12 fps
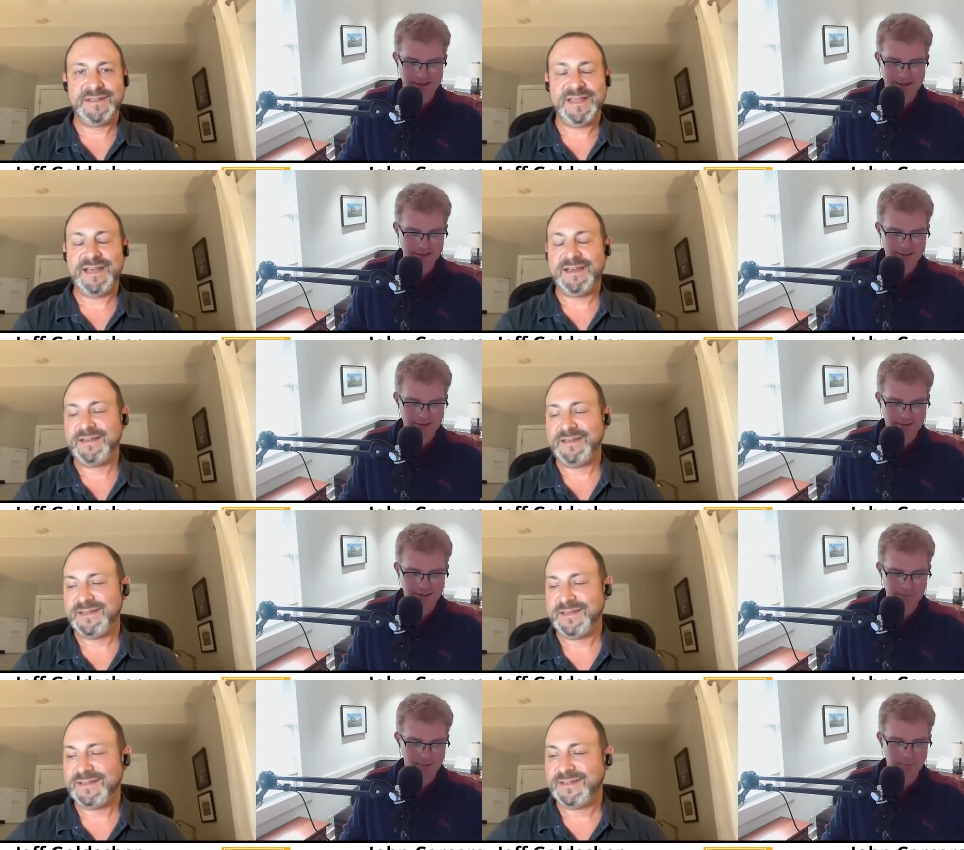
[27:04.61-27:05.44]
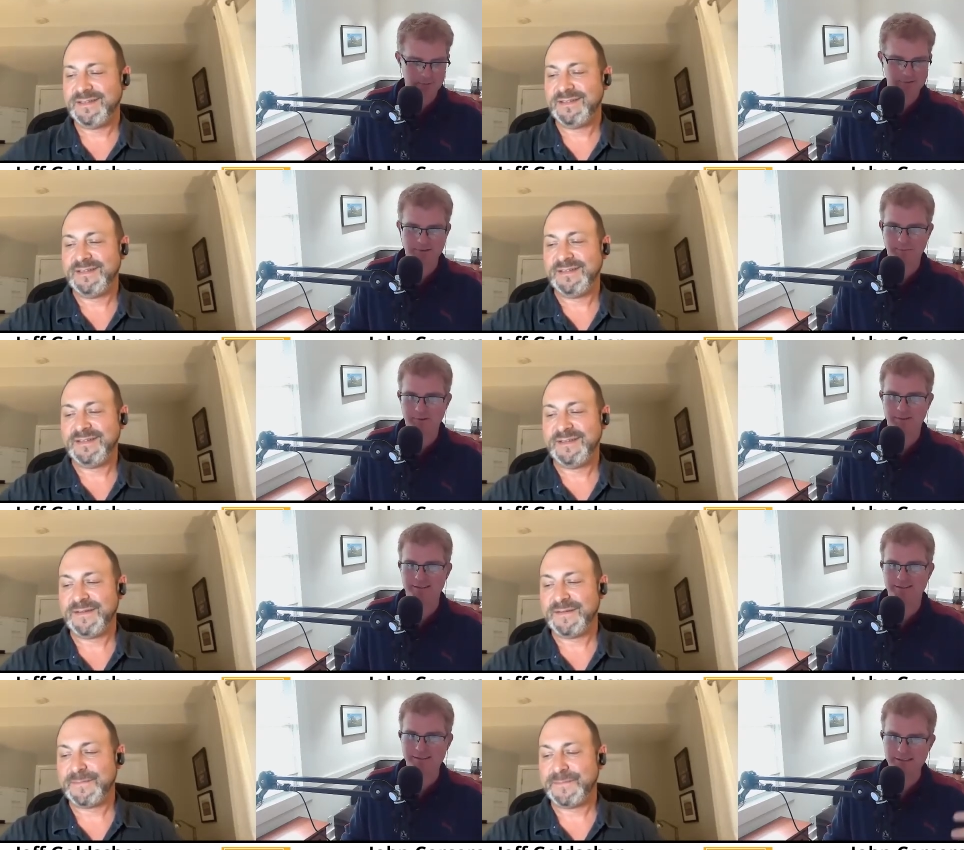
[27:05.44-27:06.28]
Speaker 1: How do you come up with something
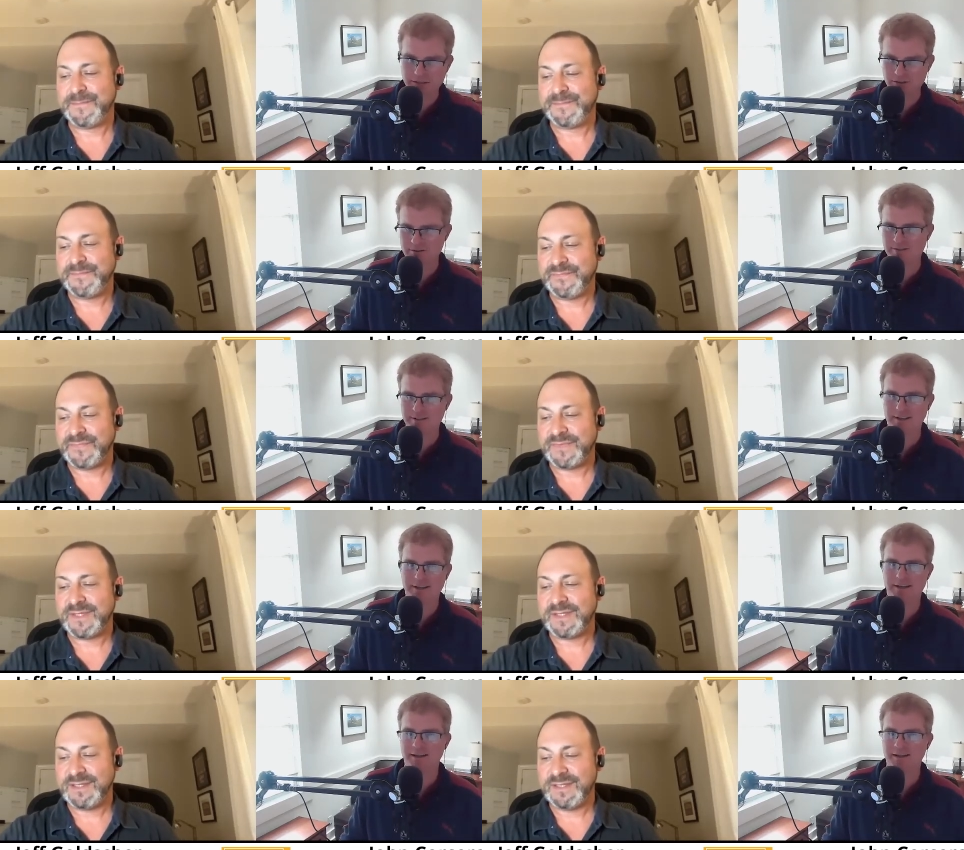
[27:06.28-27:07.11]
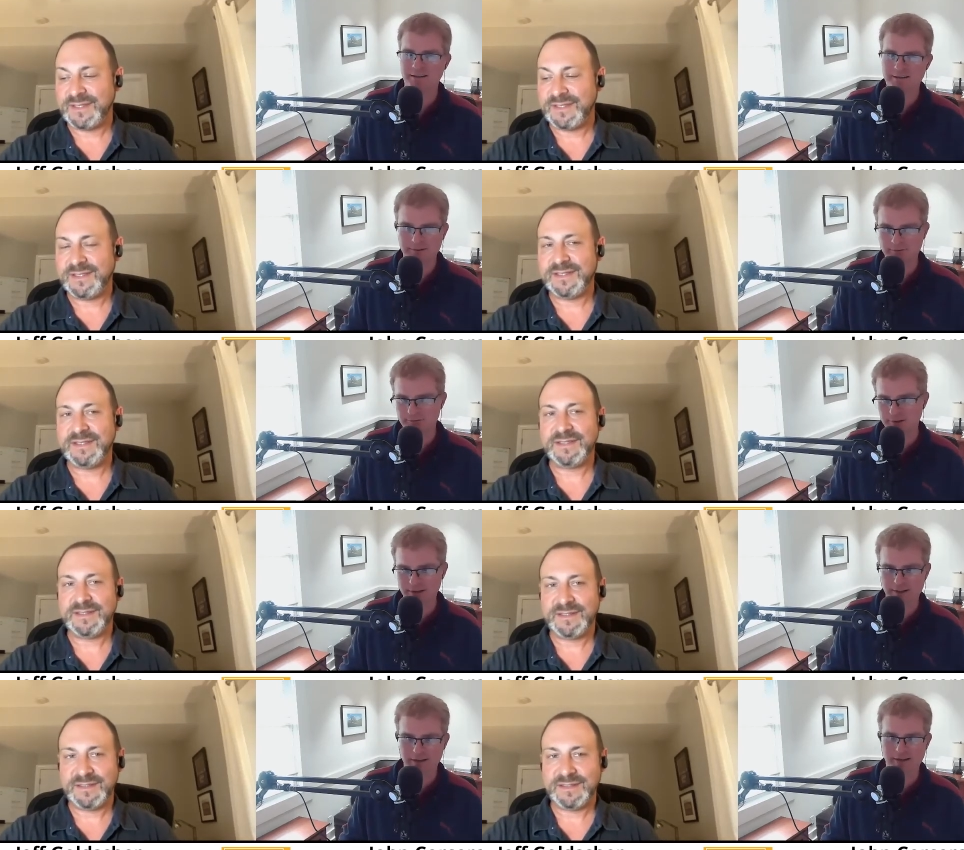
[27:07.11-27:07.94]
that's interesting and
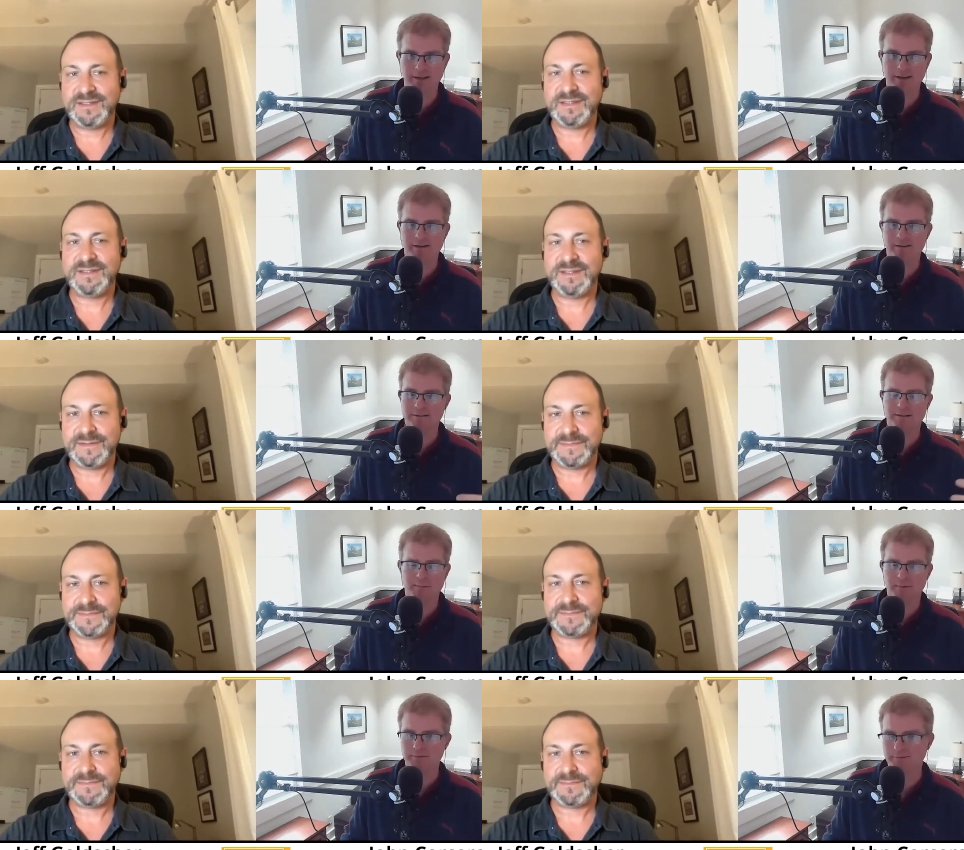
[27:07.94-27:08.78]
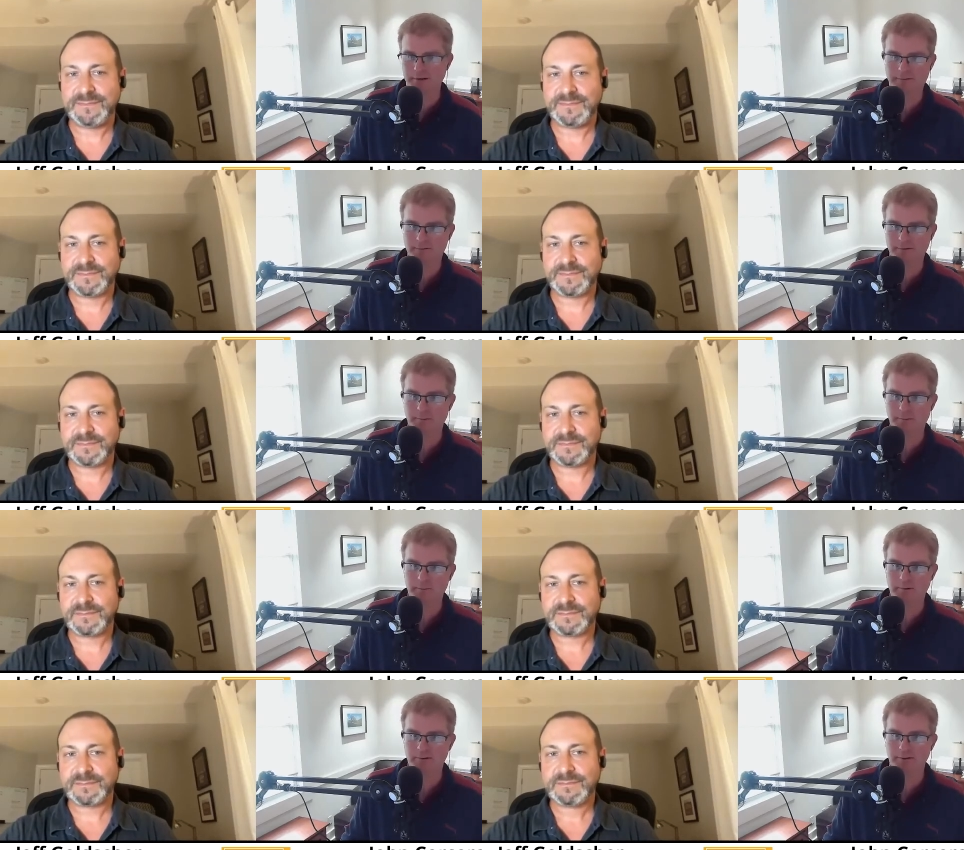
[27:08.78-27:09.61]
different and going to be fun for
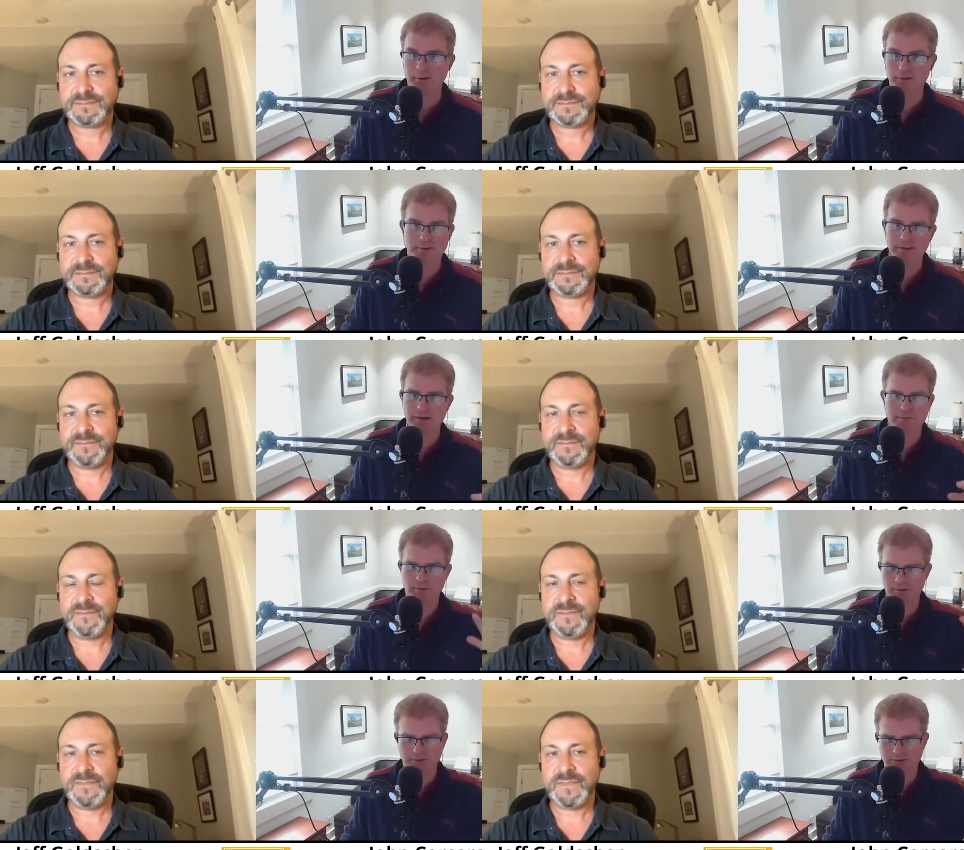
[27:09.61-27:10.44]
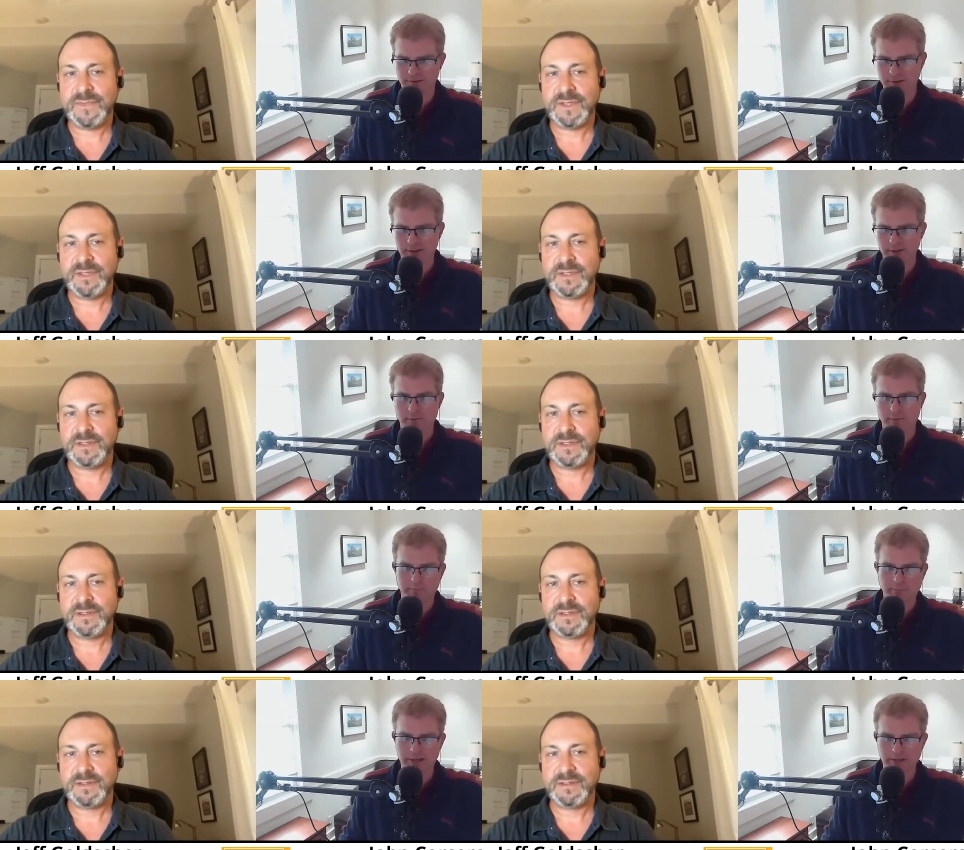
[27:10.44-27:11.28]
people, other than, of course,
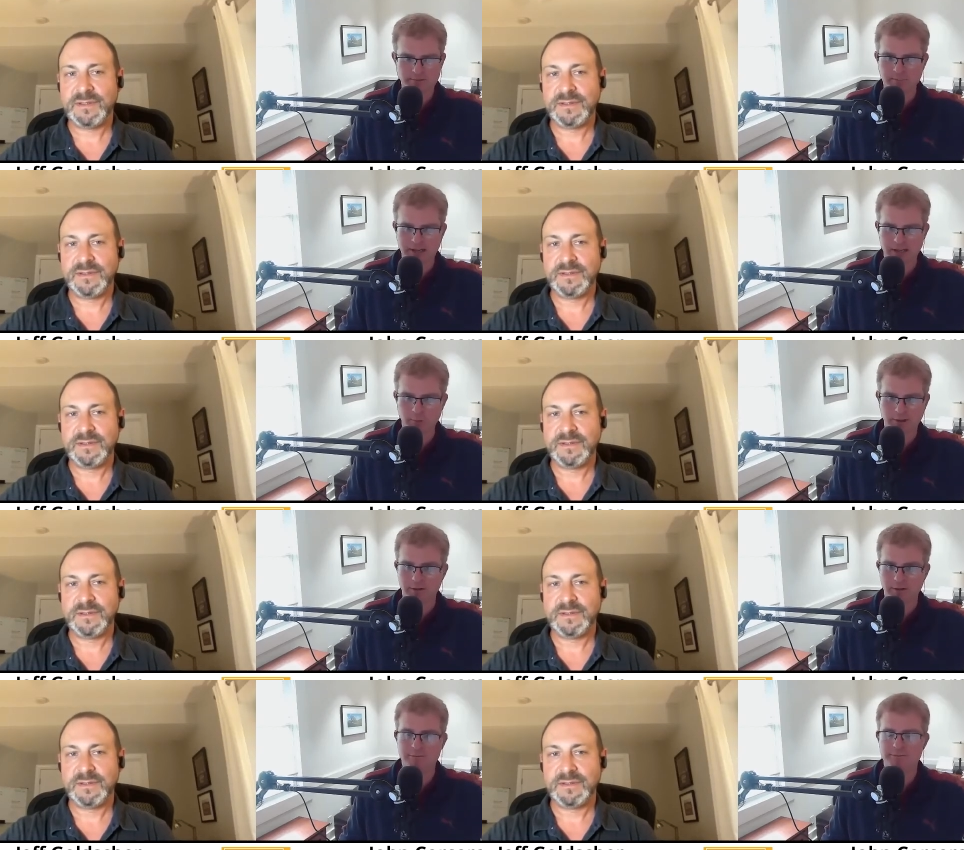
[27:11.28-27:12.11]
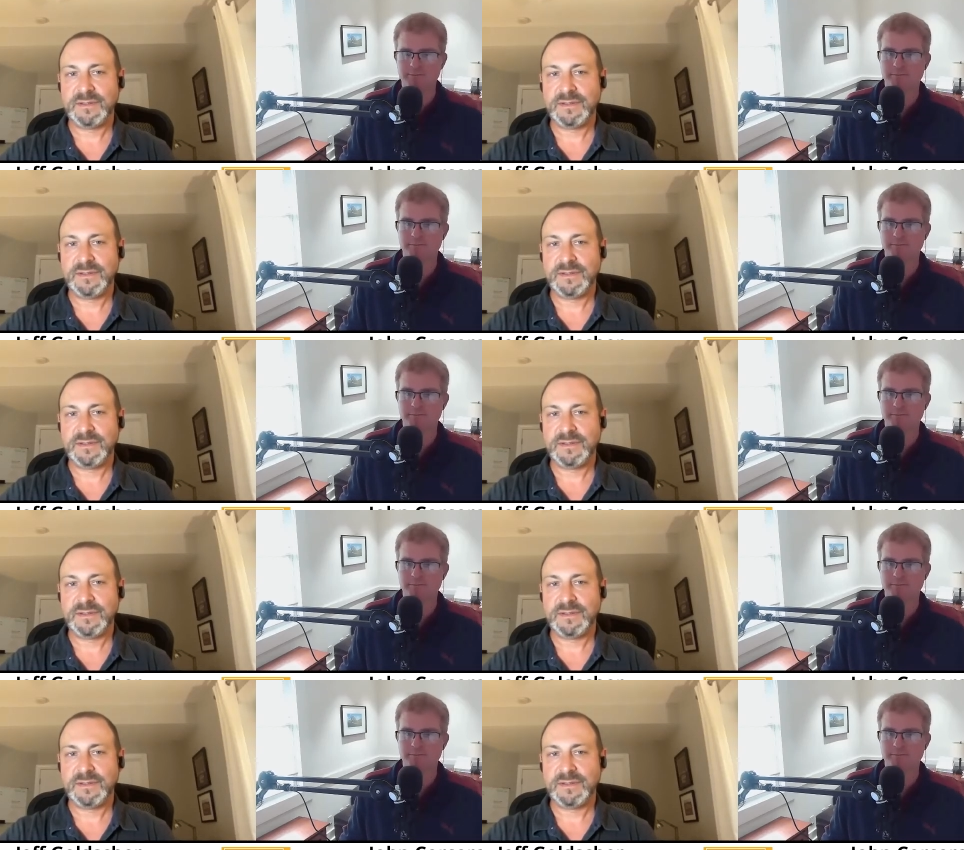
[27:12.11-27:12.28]
big spinning wheel?